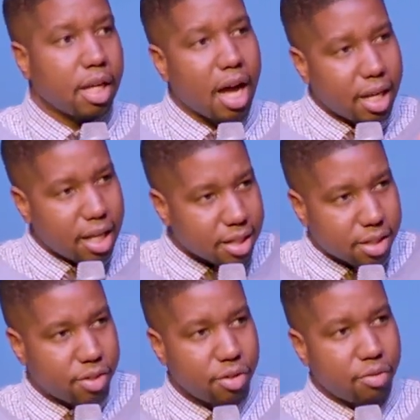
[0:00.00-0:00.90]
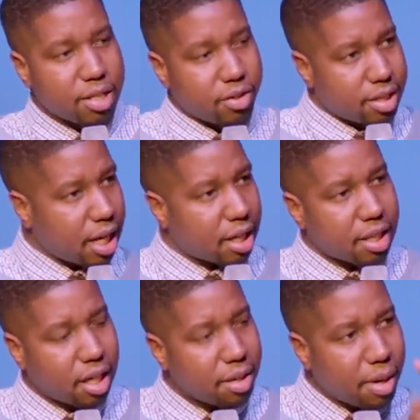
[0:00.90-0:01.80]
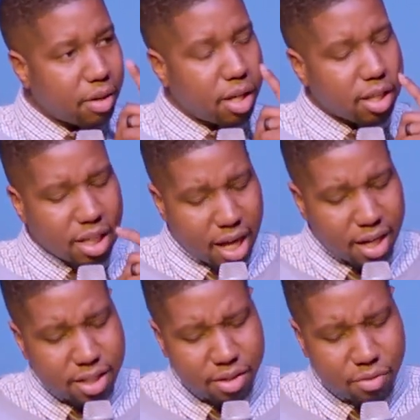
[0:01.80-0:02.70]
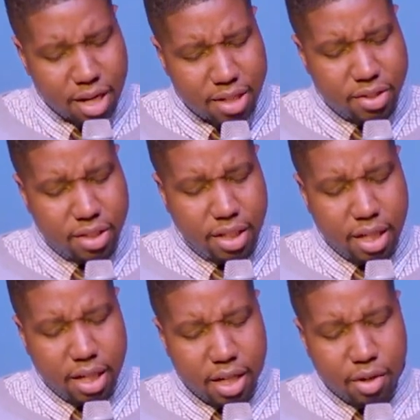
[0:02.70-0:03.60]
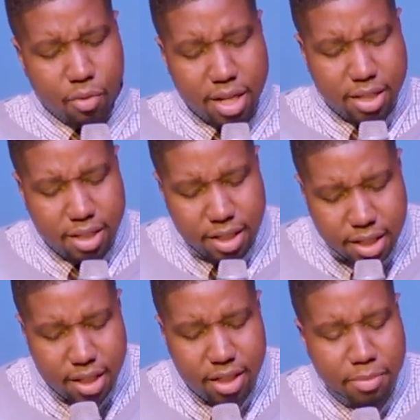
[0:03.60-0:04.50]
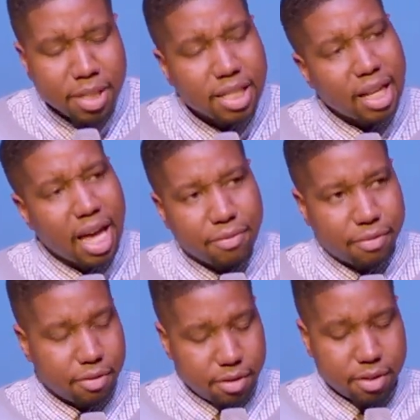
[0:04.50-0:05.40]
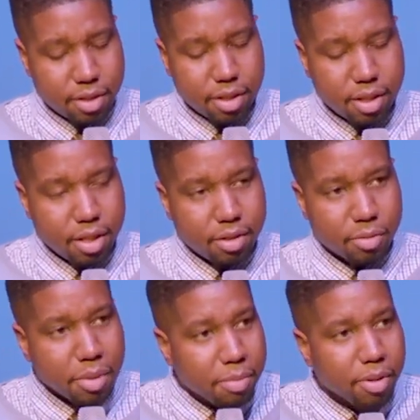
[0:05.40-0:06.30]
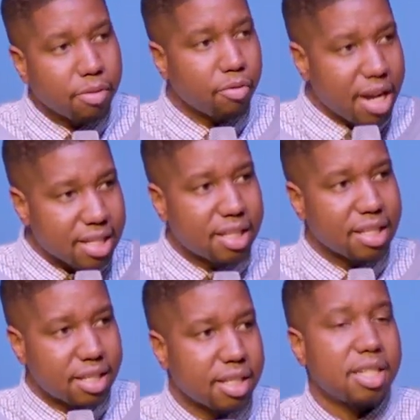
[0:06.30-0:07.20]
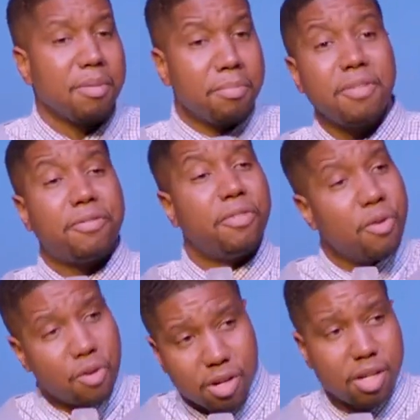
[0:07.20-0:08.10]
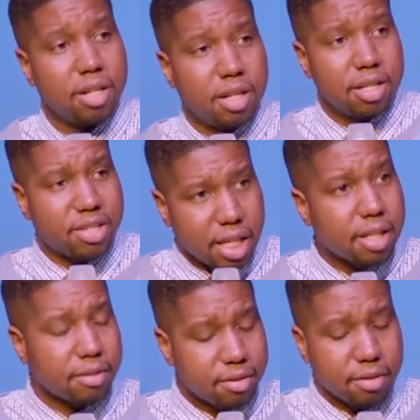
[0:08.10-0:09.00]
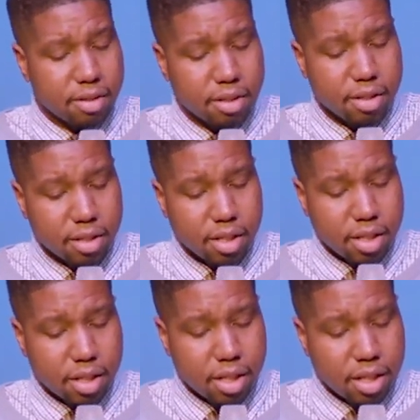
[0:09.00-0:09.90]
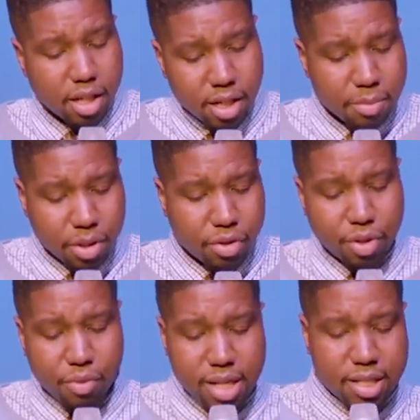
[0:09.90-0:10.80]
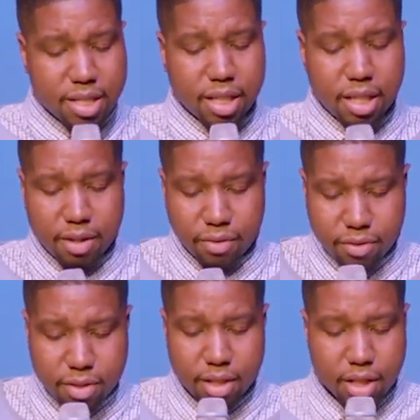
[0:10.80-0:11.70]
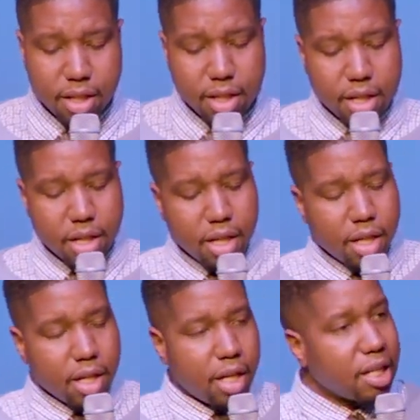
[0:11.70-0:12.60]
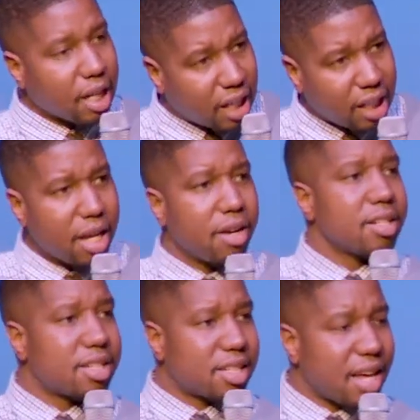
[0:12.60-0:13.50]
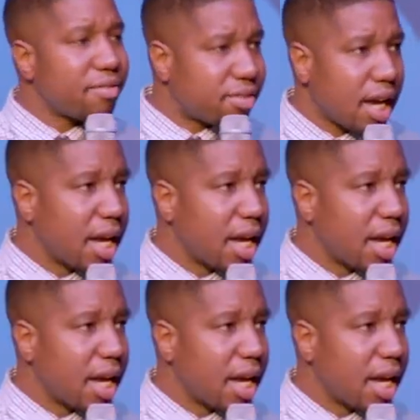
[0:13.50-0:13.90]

God instituted rest. So the second thing about a theology of rest, rest is intended to be delightful. Remember, rest existed before sin. Number three, rest is a gift he declared the seventh